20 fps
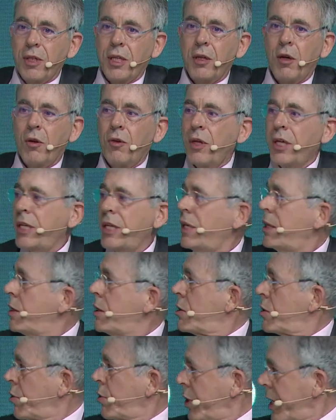that only
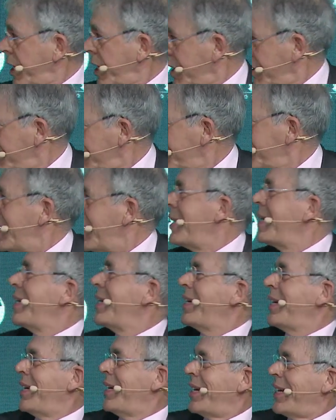Korea
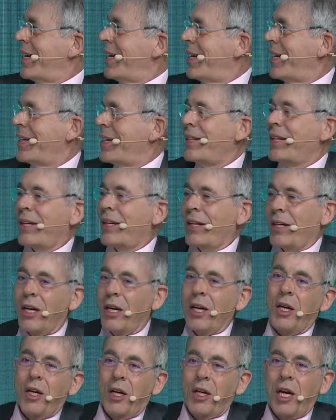and
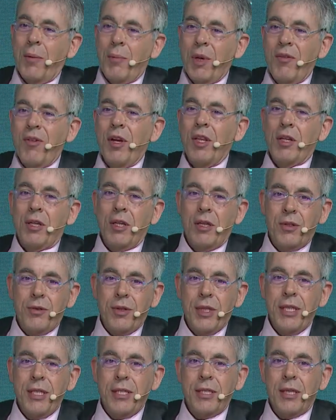a couple of other
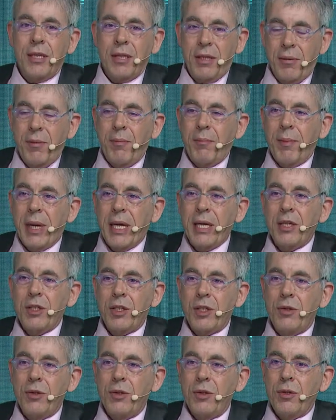countries
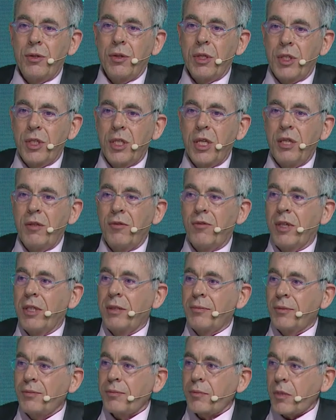managed to achieve
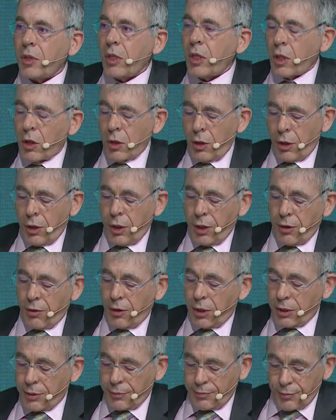earlier
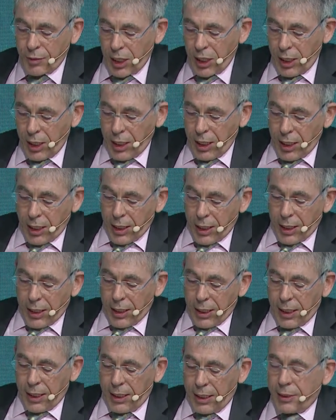
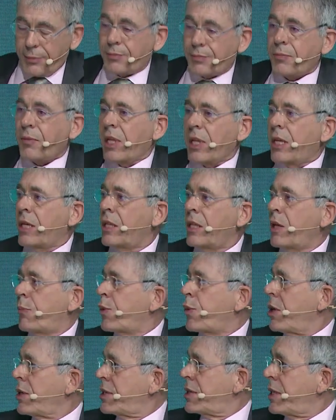on. In the
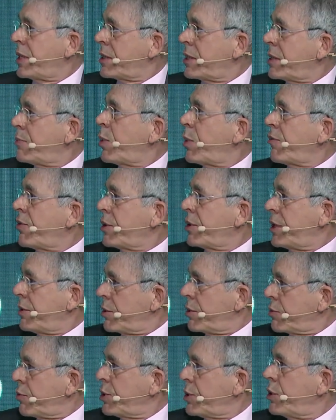process, poverty
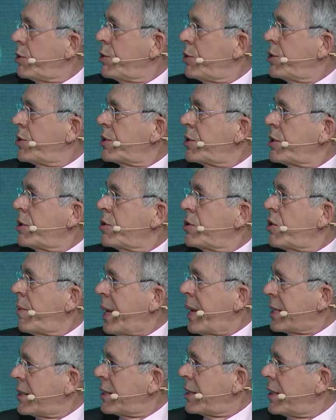was reduced
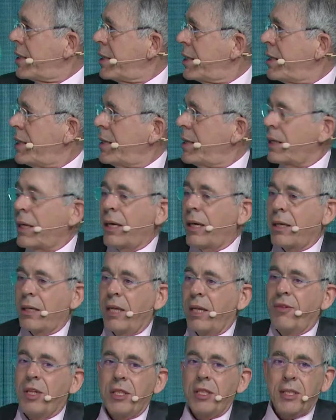dramatically,
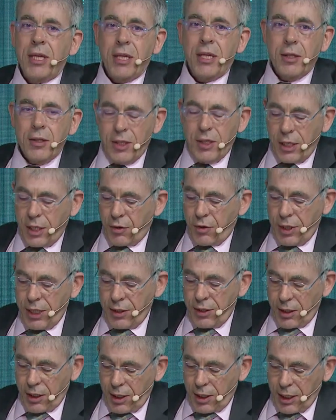living standards
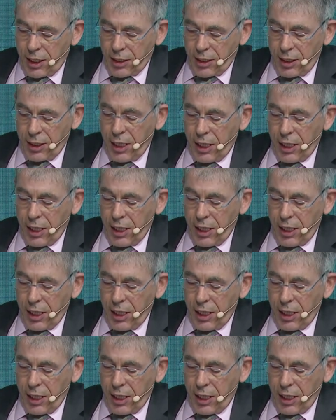increased a lot.